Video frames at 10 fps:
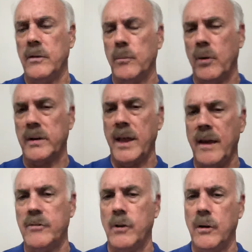Brett
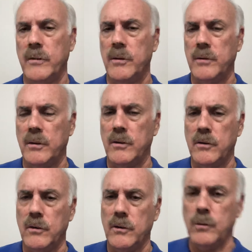Kavanaugh, the
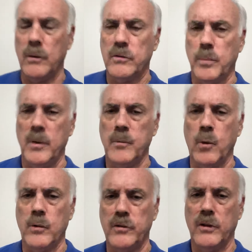U.S. Supreme
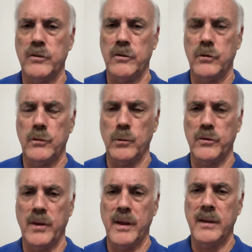Court justices are
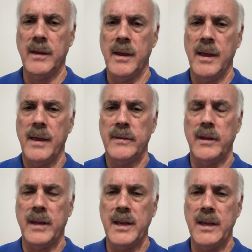saying
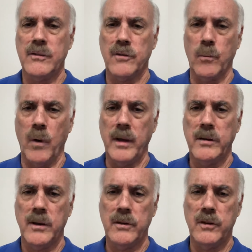that he has the right
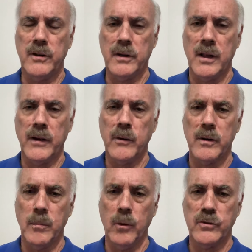to declare an
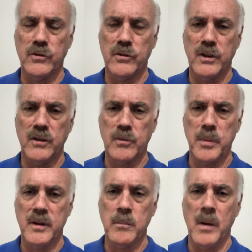emergency and
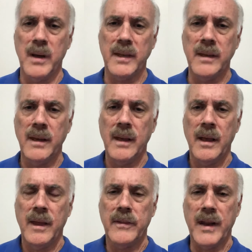spend money
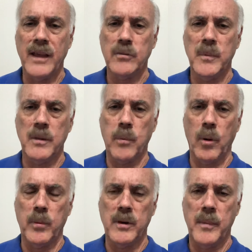that hasn't been
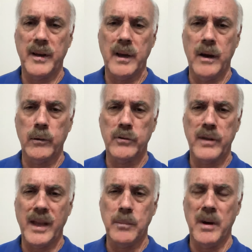appropriated by Congress,
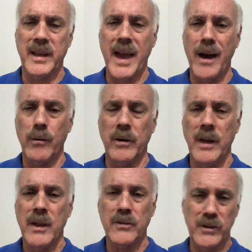take money out,
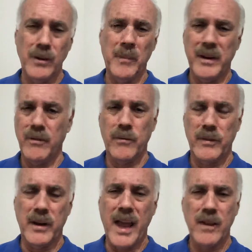steal money
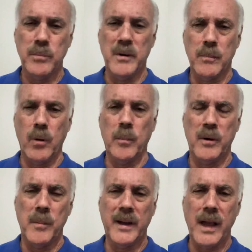that has been
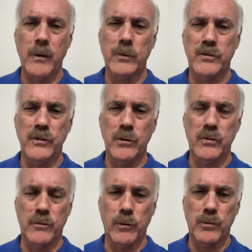appropriated by Congress and use
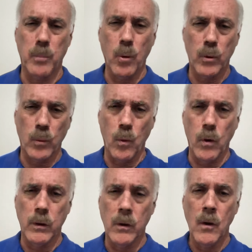it for his border
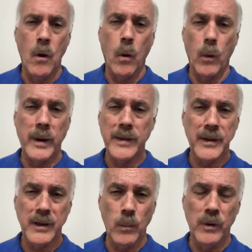wall or
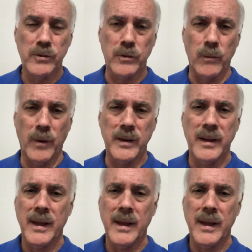anything he wants to, right?